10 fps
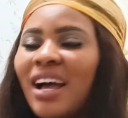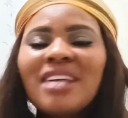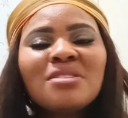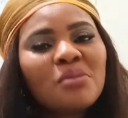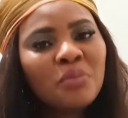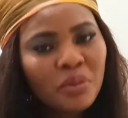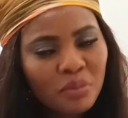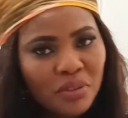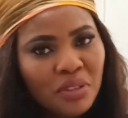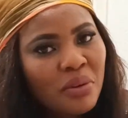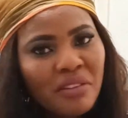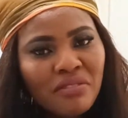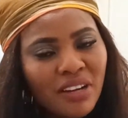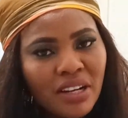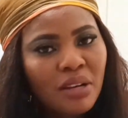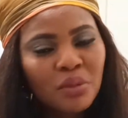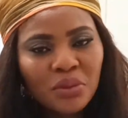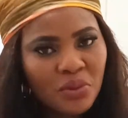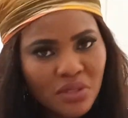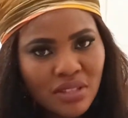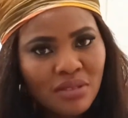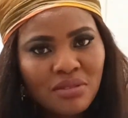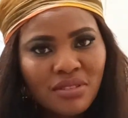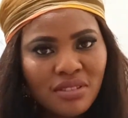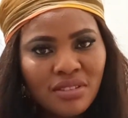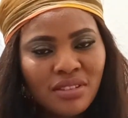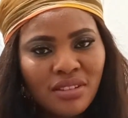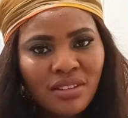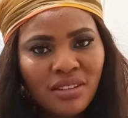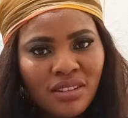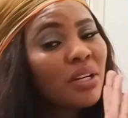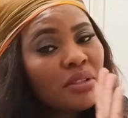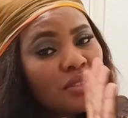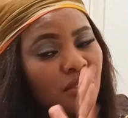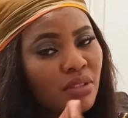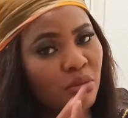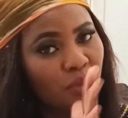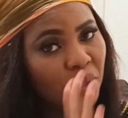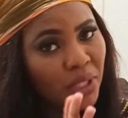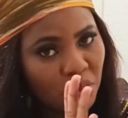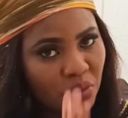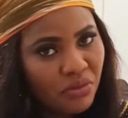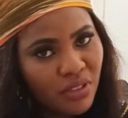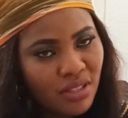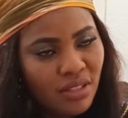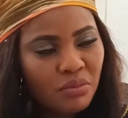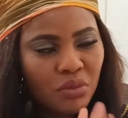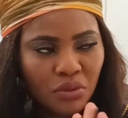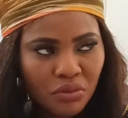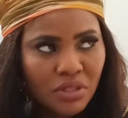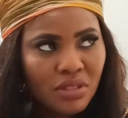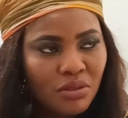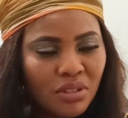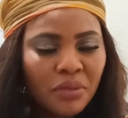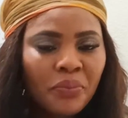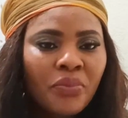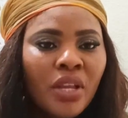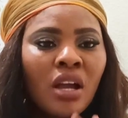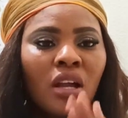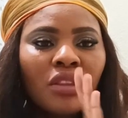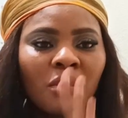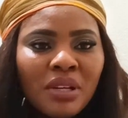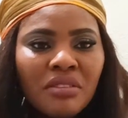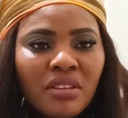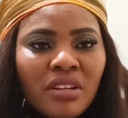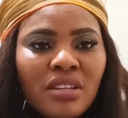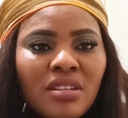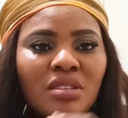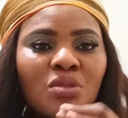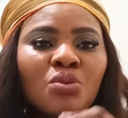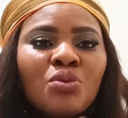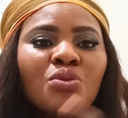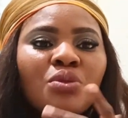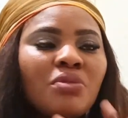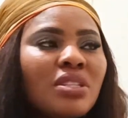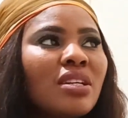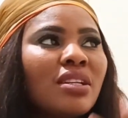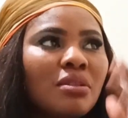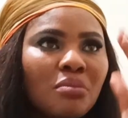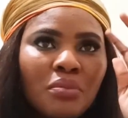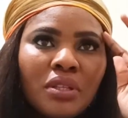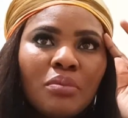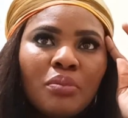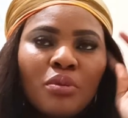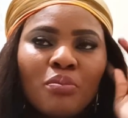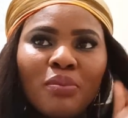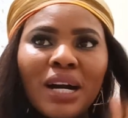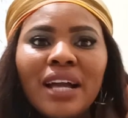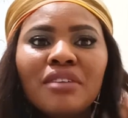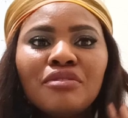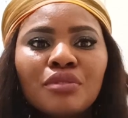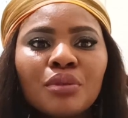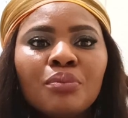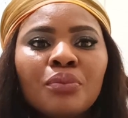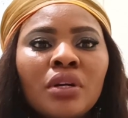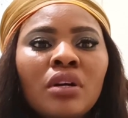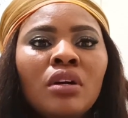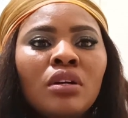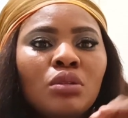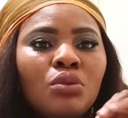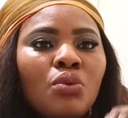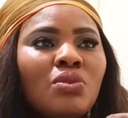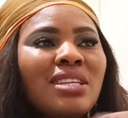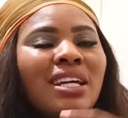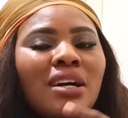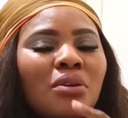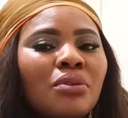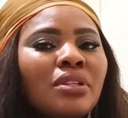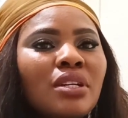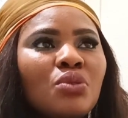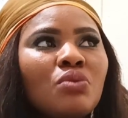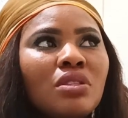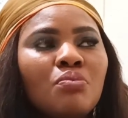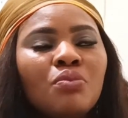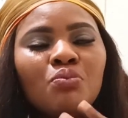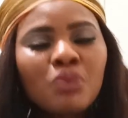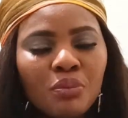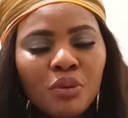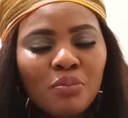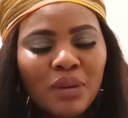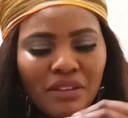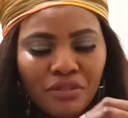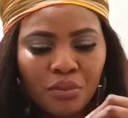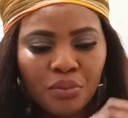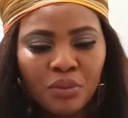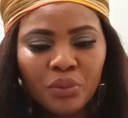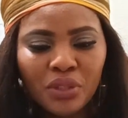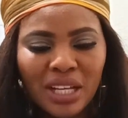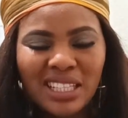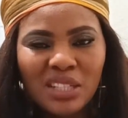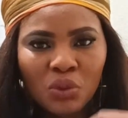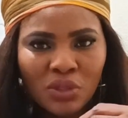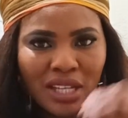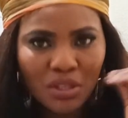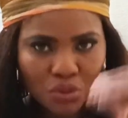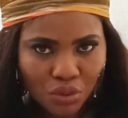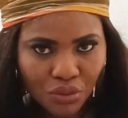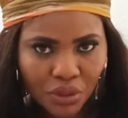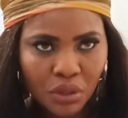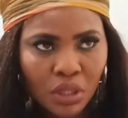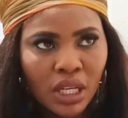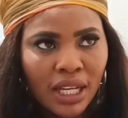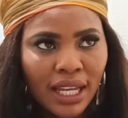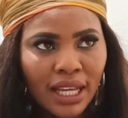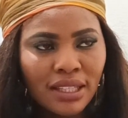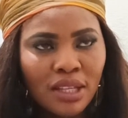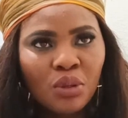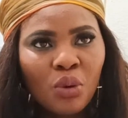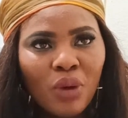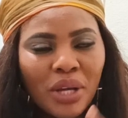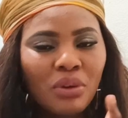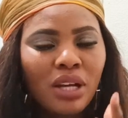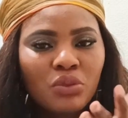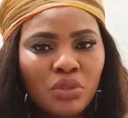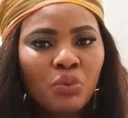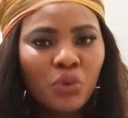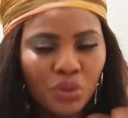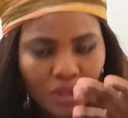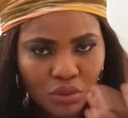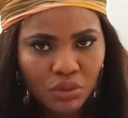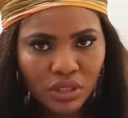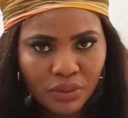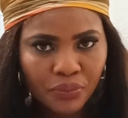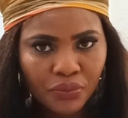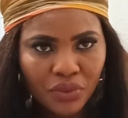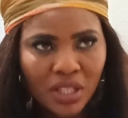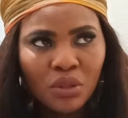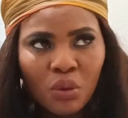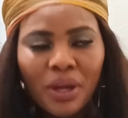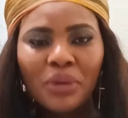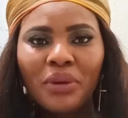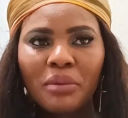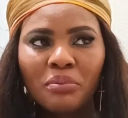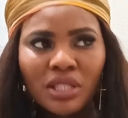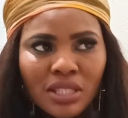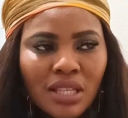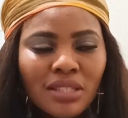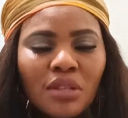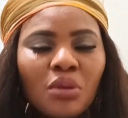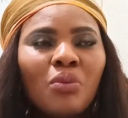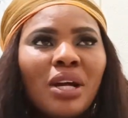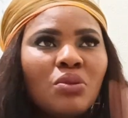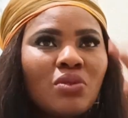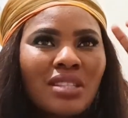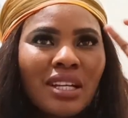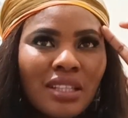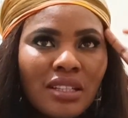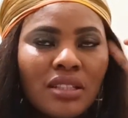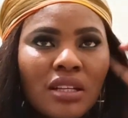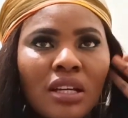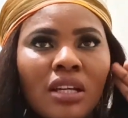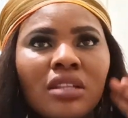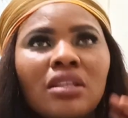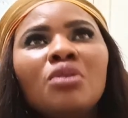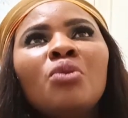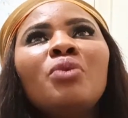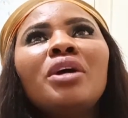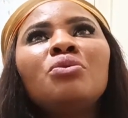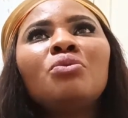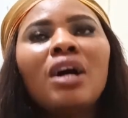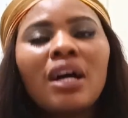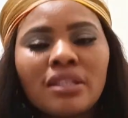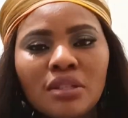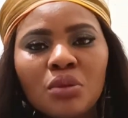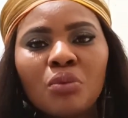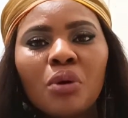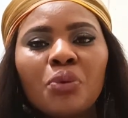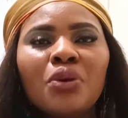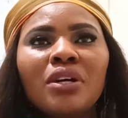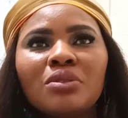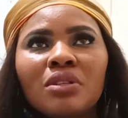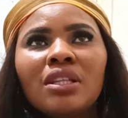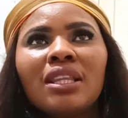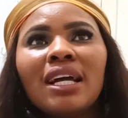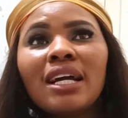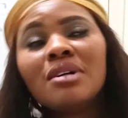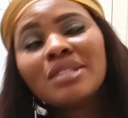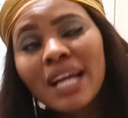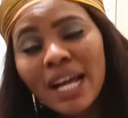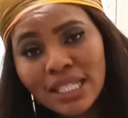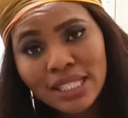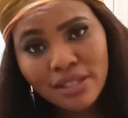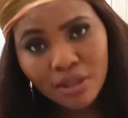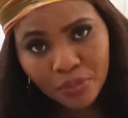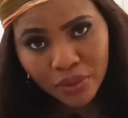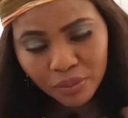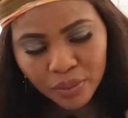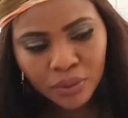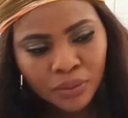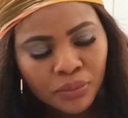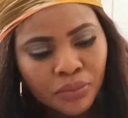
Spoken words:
Ask some people, they went viral but no sales. We're going to talk about how to fix them, so it's okay. Number three is no storytelling. People buy from those they can connect with. People buy from people that they know their story. Like, they know why you are doing what you are doing. They know why you are in business. They know why you started. They know where you are. They know what you are doing. Like I tell people,